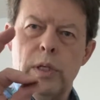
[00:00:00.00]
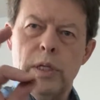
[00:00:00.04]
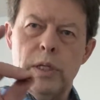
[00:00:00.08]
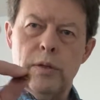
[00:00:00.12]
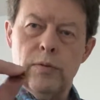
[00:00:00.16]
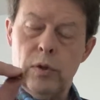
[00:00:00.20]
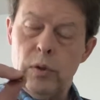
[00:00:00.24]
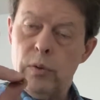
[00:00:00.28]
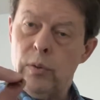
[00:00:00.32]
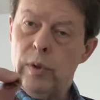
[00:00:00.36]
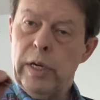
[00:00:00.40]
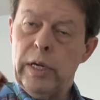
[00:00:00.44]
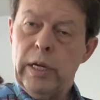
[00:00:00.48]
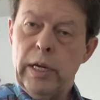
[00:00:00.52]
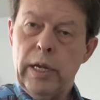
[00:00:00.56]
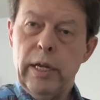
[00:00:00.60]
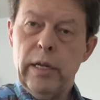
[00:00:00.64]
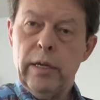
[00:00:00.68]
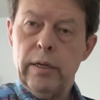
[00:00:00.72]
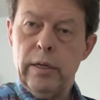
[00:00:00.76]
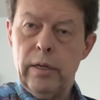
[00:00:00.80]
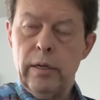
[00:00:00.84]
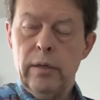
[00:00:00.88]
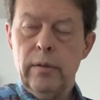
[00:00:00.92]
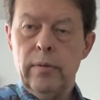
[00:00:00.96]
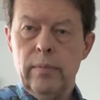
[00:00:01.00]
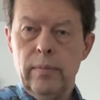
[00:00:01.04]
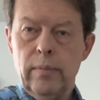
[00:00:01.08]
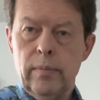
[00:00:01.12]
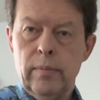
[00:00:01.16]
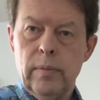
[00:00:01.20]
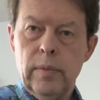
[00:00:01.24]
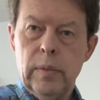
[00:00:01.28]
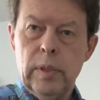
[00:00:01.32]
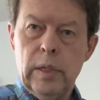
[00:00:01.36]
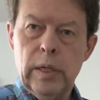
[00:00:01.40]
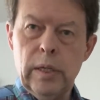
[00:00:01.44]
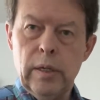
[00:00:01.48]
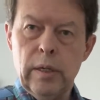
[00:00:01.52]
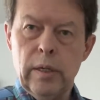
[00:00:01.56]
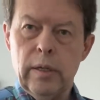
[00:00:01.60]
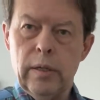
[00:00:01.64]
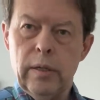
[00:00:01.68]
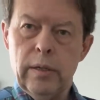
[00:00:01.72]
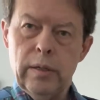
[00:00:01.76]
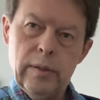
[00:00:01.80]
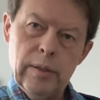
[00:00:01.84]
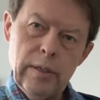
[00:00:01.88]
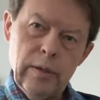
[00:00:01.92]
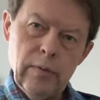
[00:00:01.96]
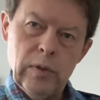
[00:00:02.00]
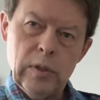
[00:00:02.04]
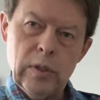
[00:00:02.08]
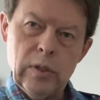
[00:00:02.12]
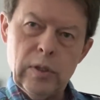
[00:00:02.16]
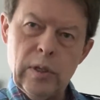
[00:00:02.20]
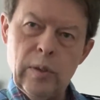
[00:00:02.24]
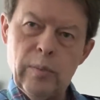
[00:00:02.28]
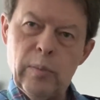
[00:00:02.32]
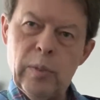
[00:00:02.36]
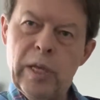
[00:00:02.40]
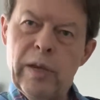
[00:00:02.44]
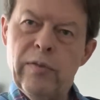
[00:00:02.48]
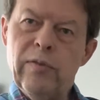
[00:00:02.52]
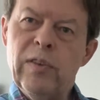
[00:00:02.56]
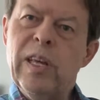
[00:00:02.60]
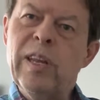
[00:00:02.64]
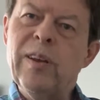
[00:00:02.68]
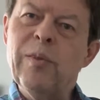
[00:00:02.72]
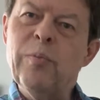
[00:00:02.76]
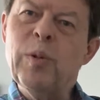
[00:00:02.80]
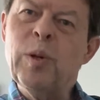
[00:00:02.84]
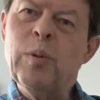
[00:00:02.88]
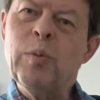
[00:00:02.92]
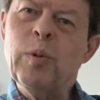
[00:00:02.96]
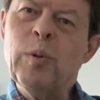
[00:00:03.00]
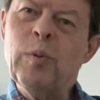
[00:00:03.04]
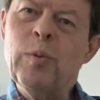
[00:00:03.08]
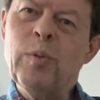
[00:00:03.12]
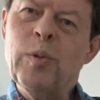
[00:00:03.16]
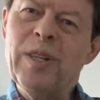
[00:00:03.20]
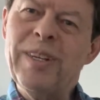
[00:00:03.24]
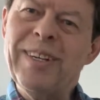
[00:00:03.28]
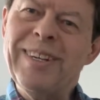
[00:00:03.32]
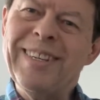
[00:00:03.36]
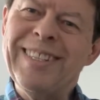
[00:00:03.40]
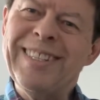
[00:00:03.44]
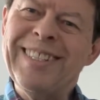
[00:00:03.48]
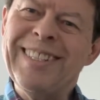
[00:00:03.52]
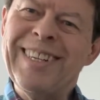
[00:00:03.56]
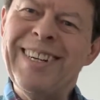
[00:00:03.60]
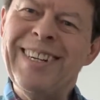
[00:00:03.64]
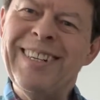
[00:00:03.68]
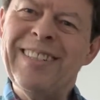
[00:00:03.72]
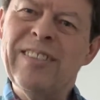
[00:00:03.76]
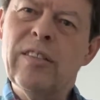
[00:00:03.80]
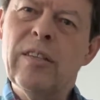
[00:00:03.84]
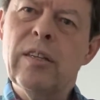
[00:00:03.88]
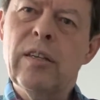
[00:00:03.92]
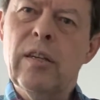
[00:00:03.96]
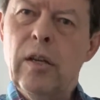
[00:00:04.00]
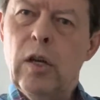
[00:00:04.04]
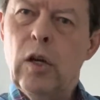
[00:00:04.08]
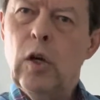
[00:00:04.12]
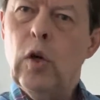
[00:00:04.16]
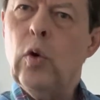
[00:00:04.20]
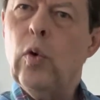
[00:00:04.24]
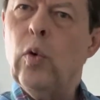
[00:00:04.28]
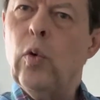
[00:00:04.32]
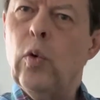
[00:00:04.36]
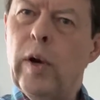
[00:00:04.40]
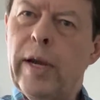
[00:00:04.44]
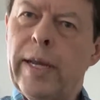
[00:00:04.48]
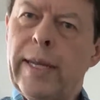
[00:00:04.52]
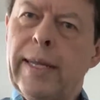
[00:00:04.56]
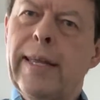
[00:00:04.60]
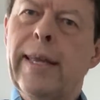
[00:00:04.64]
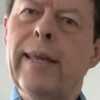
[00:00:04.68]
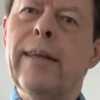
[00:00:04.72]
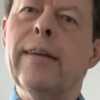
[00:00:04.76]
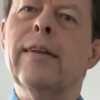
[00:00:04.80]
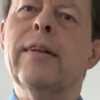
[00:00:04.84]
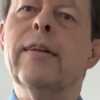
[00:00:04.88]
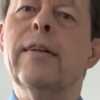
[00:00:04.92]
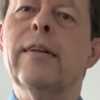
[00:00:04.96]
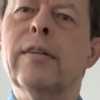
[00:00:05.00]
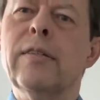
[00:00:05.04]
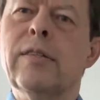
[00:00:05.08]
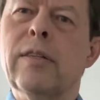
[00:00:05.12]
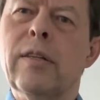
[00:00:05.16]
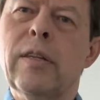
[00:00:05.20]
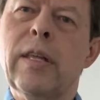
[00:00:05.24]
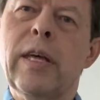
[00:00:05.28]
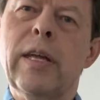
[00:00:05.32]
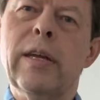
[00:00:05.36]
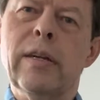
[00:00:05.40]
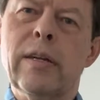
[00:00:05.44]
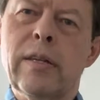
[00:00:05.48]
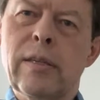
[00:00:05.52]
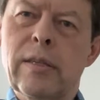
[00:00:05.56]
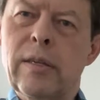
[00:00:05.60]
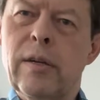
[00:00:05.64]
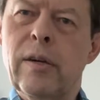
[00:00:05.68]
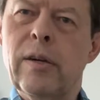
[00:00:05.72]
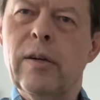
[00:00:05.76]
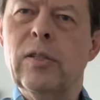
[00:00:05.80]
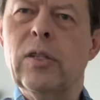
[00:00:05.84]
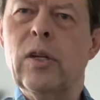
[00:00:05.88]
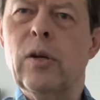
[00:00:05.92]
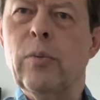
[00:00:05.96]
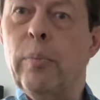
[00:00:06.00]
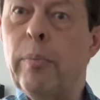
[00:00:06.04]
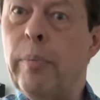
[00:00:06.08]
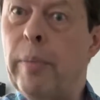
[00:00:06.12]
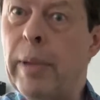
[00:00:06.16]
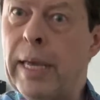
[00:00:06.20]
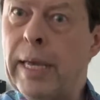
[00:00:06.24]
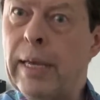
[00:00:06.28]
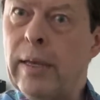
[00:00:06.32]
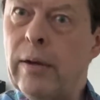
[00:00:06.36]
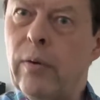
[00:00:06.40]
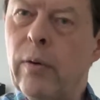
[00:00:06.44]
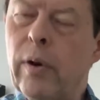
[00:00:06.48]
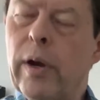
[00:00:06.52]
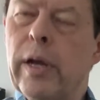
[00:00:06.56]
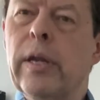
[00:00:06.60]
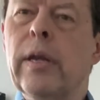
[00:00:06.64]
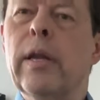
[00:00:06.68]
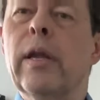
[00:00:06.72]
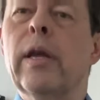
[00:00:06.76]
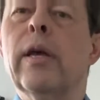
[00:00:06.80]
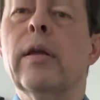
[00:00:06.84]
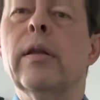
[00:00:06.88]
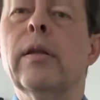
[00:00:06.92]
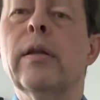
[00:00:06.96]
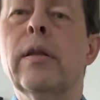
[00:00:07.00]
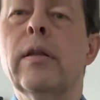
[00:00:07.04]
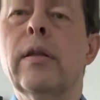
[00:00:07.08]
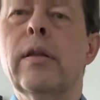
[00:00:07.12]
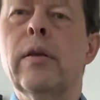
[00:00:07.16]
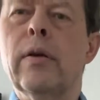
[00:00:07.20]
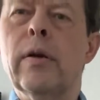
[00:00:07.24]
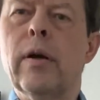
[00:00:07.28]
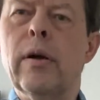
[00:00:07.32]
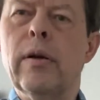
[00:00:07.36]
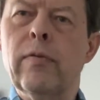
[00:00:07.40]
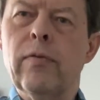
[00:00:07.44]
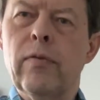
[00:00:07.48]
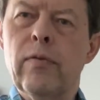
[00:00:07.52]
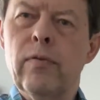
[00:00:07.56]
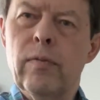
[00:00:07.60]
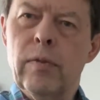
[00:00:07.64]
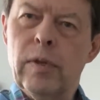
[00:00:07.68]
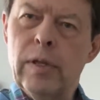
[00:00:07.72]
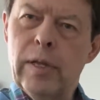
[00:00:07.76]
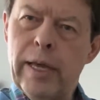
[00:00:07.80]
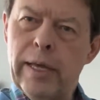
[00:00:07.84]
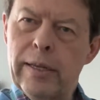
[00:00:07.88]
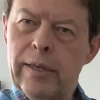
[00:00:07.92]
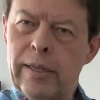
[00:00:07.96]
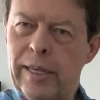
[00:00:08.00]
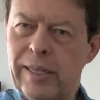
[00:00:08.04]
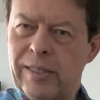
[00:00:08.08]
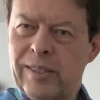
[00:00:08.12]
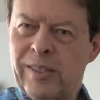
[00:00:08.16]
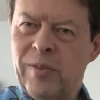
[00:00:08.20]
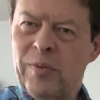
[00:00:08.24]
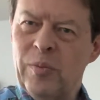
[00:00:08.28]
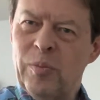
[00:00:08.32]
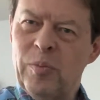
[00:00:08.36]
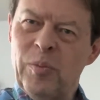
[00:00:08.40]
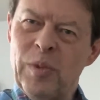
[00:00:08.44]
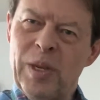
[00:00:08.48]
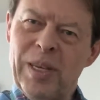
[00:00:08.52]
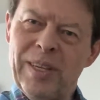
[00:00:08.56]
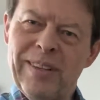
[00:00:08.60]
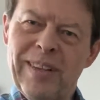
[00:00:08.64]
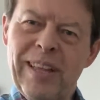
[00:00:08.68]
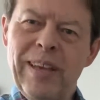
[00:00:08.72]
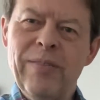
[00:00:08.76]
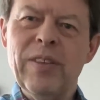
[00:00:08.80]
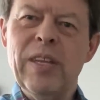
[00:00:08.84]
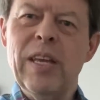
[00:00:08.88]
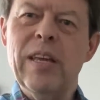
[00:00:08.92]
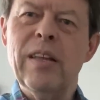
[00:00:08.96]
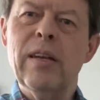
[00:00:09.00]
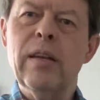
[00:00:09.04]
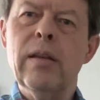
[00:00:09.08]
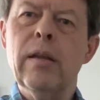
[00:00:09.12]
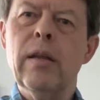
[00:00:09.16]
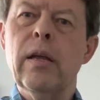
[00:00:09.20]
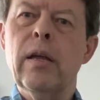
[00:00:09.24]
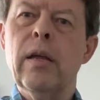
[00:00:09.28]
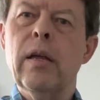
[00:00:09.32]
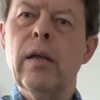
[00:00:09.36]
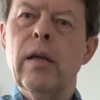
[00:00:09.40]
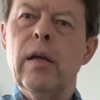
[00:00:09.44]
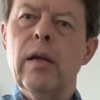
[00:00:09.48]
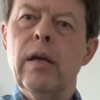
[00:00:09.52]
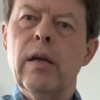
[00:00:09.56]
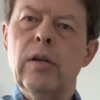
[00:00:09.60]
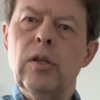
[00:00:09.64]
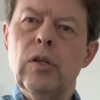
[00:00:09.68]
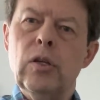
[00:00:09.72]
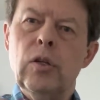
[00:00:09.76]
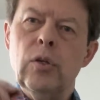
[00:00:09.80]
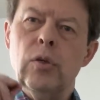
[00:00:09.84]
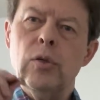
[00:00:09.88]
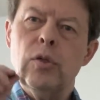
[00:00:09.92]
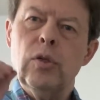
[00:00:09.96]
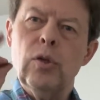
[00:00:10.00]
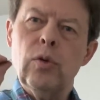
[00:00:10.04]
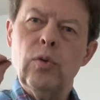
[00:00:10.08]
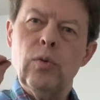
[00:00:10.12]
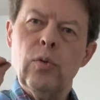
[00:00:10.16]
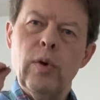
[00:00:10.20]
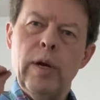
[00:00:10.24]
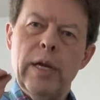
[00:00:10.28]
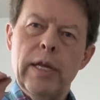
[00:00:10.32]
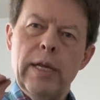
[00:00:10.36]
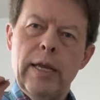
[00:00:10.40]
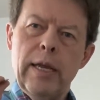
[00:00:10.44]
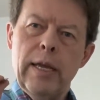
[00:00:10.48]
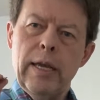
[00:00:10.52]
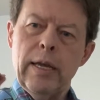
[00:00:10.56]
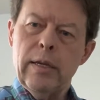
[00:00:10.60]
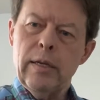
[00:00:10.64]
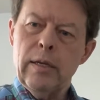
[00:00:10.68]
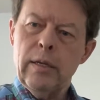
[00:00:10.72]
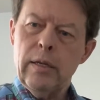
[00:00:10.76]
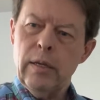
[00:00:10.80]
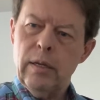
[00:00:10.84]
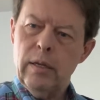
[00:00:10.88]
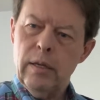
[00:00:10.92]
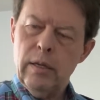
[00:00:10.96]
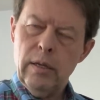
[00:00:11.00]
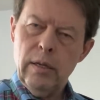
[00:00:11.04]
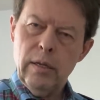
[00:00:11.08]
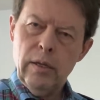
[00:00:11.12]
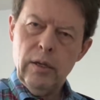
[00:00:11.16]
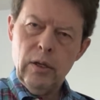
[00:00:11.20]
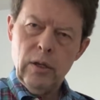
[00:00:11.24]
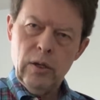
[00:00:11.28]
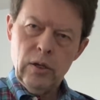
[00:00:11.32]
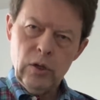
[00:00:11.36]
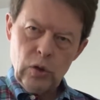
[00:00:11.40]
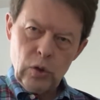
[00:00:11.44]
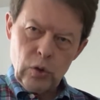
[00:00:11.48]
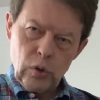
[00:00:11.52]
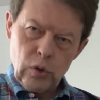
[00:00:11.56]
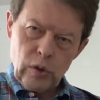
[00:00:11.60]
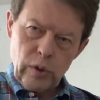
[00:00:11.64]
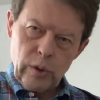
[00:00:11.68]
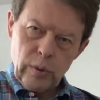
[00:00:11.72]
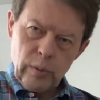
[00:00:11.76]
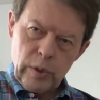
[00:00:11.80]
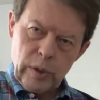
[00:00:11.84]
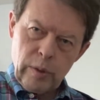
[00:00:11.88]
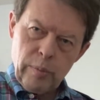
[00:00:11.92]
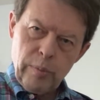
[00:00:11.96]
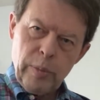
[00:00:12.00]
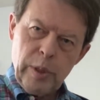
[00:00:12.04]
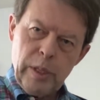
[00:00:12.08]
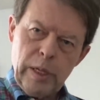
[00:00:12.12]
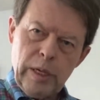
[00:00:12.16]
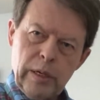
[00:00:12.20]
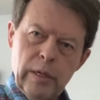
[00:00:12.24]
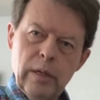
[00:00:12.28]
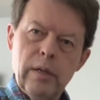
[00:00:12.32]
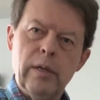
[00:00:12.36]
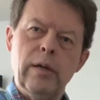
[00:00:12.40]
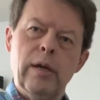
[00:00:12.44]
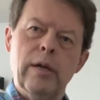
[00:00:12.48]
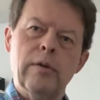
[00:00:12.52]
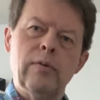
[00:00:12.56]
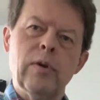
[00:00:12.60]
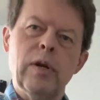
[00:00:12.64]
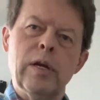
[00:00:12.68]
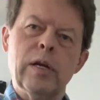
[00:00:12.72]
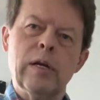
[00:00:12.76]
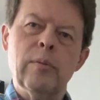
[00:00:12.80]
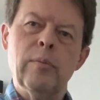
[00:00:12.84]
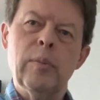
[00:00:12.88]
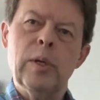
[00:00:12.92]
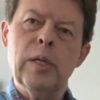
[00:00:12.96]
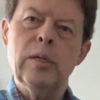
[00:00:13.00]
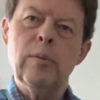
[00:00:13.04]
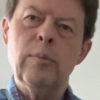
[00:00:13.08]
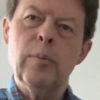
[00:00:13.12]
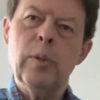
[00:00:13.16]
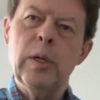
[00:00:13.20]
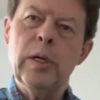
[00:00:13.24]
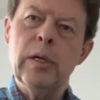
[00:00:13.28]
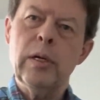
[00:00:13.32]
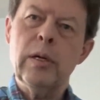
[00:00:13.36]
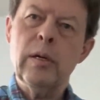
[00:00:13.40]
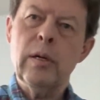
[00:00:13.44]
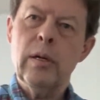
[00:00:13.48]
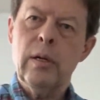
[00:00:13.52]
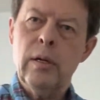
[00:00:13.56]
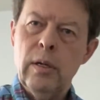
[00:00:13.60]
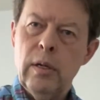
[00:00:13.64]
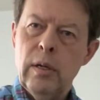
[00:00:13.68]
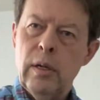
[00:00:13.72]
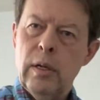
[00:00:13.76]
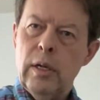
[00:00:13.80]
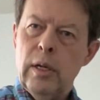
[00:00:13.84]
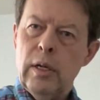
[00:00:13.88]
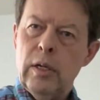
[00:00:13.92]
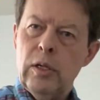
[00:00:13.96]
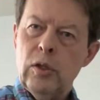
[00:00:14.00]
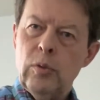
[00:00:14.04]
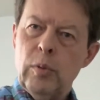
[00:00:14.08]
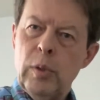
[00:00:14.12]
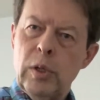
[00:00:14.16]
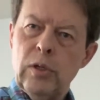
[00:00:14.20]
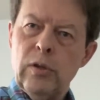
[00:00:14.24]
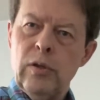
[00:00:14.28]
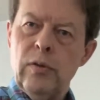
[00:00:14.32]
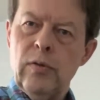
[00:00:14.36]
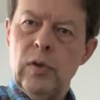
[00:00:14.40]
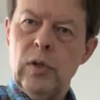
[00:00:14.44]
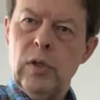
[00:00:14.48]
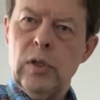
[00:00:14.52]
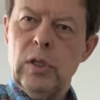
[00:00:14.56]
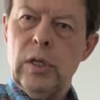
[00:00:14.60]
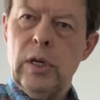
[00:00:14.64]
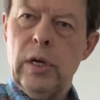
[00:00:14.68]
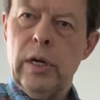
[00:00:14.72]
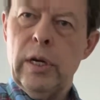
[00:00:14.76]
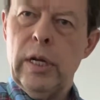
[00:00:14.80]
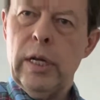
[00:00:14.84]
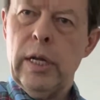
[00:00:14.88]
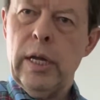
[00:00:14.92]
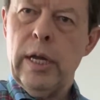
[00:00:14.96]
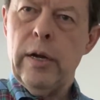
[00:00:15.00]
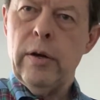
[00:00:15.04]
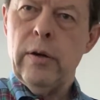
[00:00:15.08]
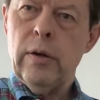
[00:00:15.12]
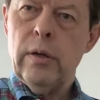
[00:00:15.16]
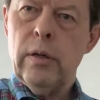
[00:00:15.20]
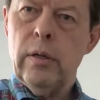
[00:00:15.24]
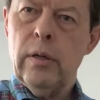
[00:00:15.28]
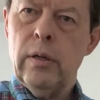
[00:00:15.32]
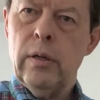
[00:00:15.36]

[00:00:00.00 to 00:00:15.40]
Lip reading: you're right-handed, even some left-handed people play guitars right-handed because a lot of guitars are made right-handed. There are a lot less of them made left-handed. You use your right hand, usually with a pick. I'd recommend a pick, especially if you're starting out.